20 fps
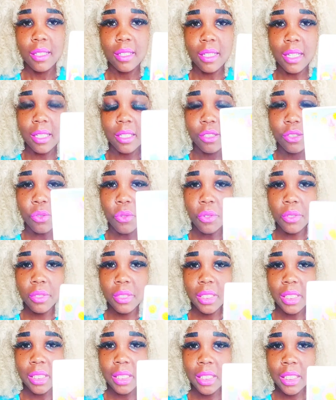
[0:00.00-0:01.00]
that is going
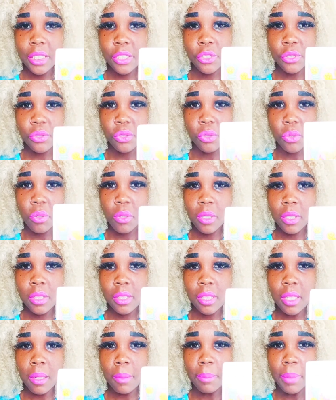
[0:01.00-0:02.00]
to lead you
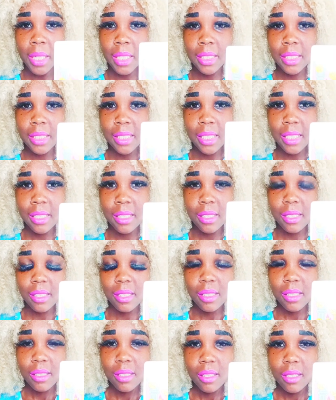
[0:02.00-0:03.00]
towards
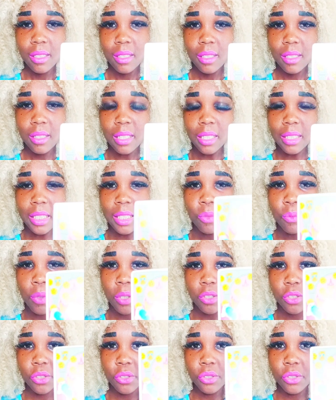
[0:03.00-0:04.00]
abundance. They didn't
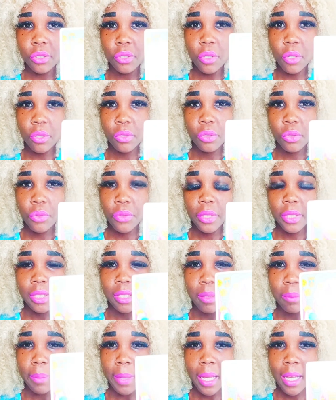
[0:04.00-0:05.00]
want you to go towards
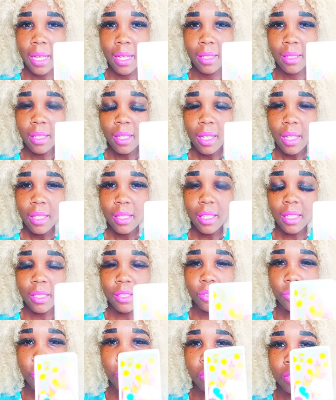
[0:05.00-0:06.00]
the path that
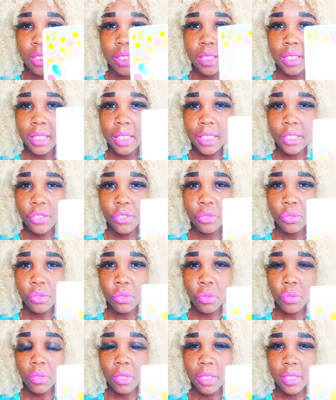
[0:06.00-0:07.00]
is going to lead you
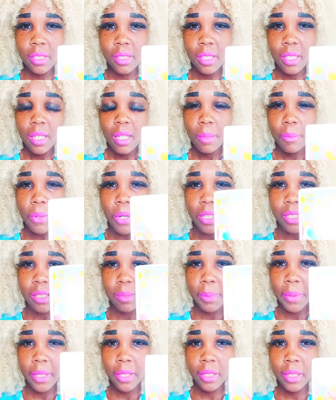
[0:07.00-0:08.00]
towards
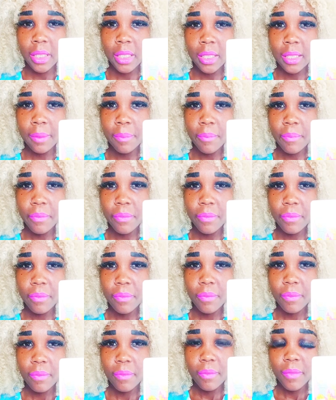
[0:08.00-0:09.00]
prosperity
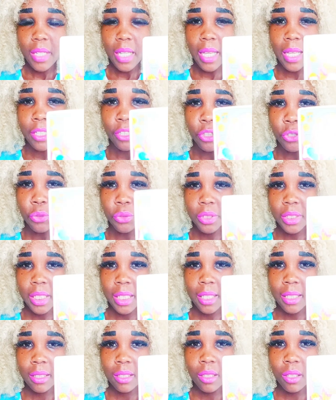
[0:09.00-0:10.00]
and
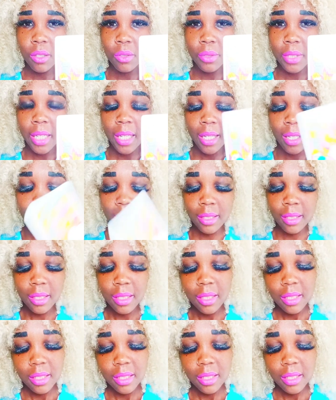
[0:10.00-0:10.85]
union, okay?